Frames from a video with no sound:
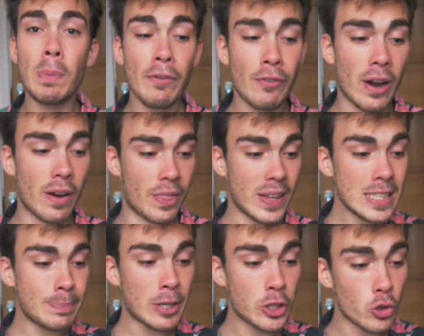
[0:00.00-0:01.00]
be fair, this
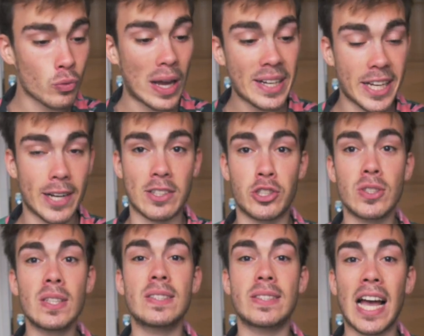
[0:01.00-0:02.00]
picture right here is just
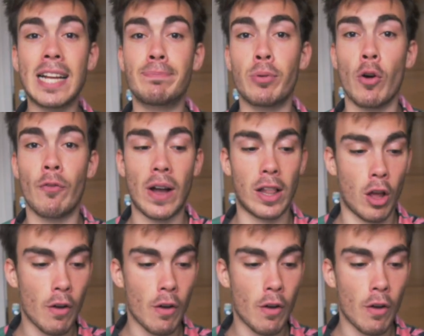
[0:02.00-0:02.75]
a side profile